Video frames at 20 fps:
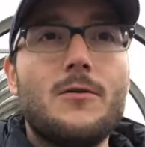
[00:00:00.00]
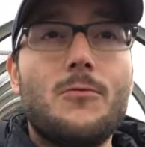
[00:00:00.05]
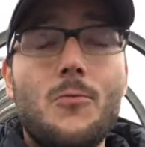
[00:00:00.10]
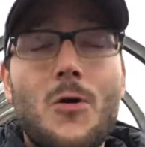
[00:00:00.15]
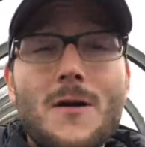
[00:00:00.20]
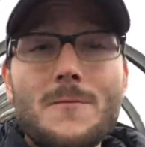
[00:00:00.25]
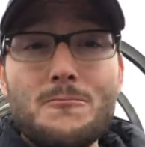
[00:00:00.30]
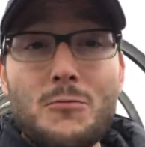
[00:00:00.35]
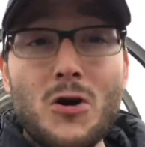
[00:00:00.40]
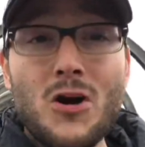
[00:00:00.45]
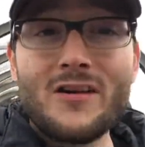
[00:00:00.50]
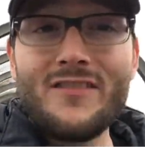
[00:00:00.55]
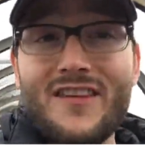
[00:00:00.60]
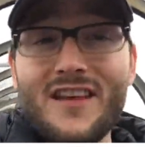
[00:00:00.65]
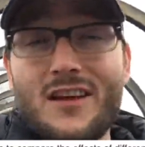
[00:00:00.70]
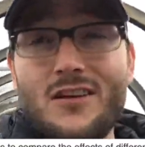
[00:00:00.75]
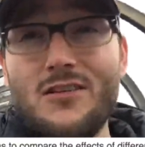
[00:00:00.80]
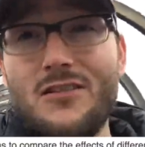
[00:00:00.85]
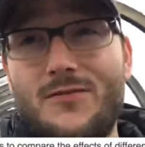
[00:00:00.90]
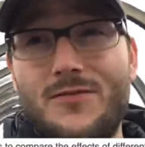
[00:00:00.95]
one
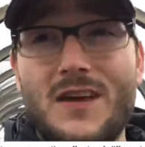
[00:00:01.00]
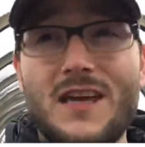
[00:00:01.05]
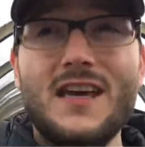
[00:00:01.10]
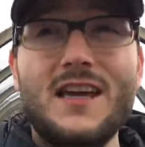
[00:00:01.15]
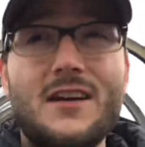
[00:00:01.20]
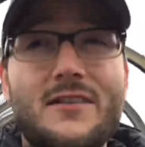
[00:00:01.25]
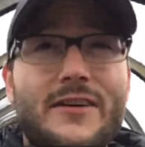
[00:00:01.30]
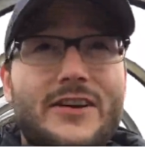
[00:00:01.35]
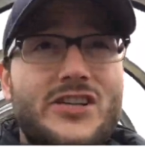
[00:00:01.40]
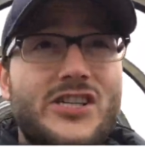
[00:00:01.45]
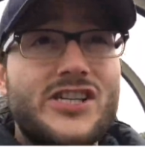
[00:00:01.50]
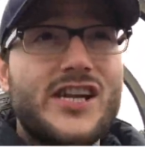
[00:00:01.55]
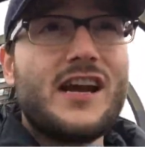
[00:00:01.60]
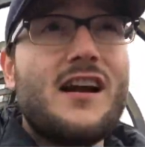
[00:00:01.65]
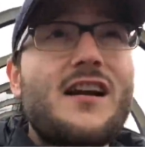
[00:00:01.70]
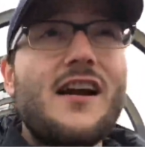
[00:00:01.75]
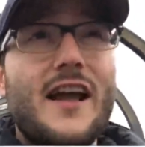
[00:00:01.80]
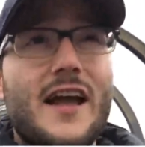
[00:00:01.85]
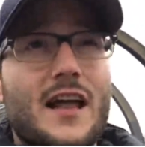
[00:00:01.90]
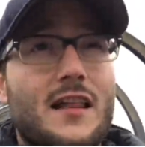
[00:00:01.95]
person goes vegan or
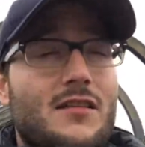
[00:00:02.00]
vegetarian.